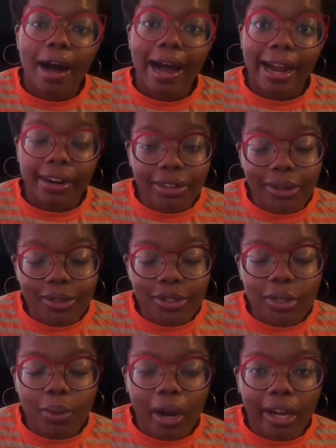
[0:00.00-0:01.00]

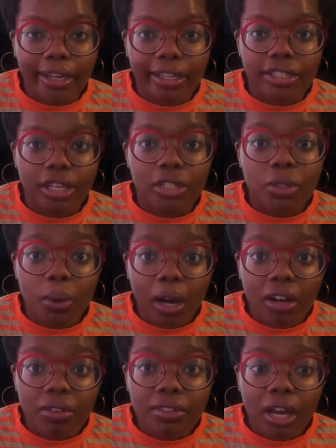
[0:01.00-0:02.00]
agricultural workers are
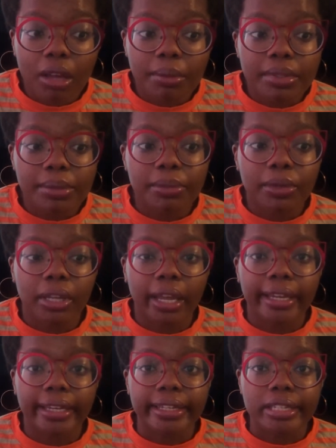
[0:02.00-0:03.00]
12 times more
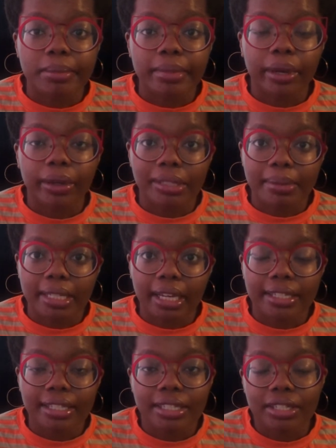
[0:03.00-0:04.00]
likely to be
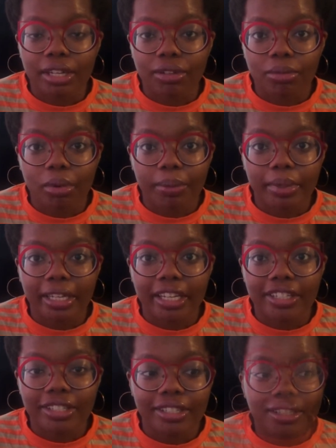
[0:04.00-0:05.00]
hospitalised than the general
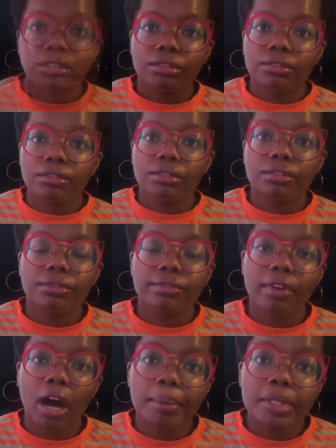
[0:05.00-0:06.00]
population.
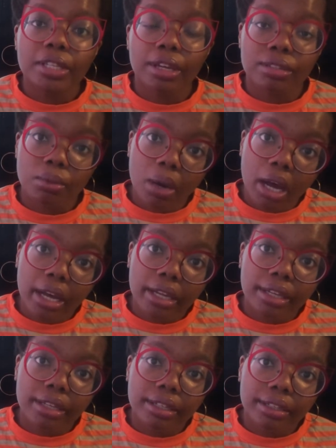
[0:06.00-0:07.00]
Farmers go to
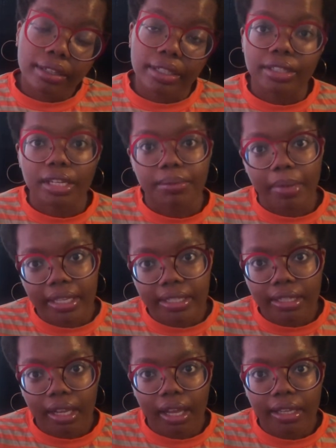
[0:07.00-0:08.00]
work, ingest
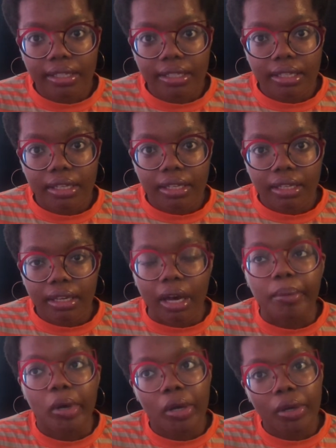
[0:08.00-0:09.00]
pesticides,
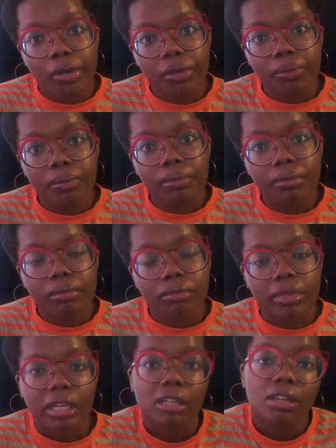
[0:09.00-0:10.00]
come home,
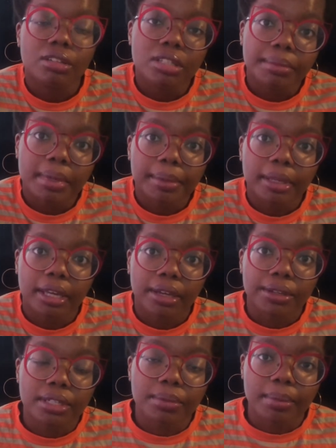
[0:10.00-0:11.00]
their clothes are maybe
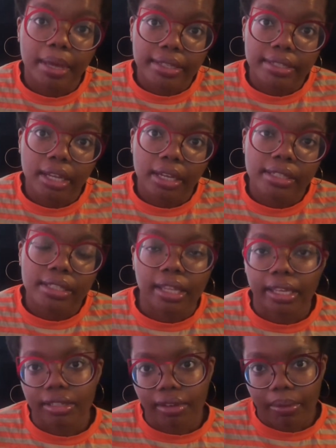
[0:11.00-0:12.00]
coated with pesticides, they
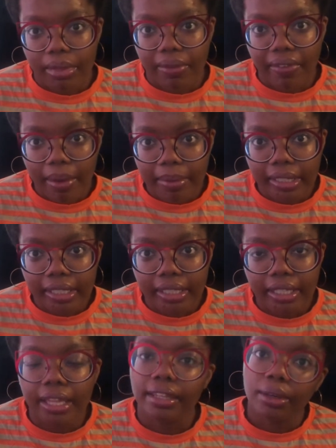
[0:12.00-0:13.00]
interact with their family,
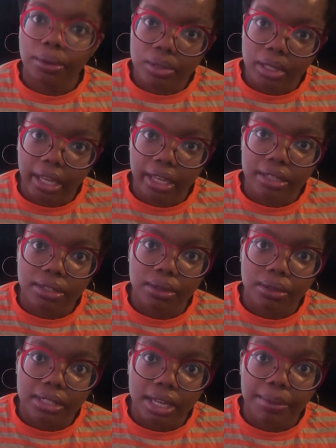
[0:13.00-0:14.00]
and they also get into
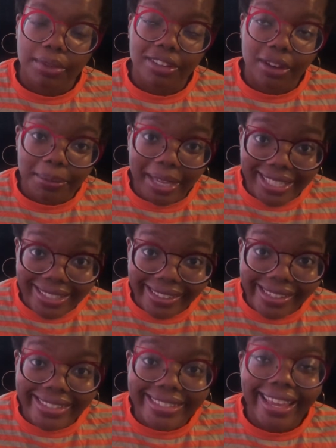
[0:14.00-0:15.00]
contact with the
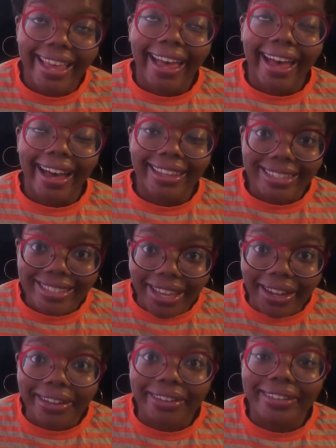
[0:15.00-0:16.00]
pesticides, and the
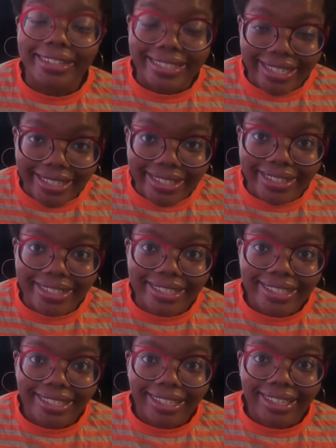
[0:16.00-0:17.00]
cycle continues.
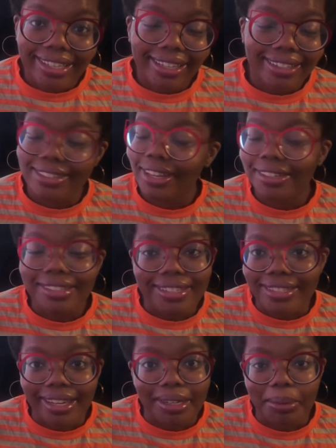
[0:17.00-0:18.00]
It's
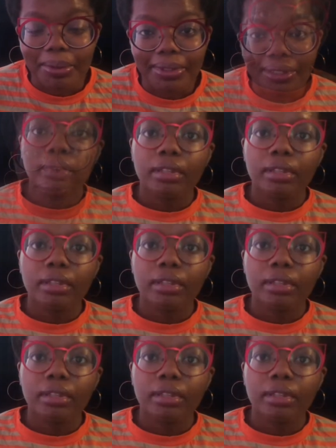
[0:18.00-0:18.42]
unsustainable.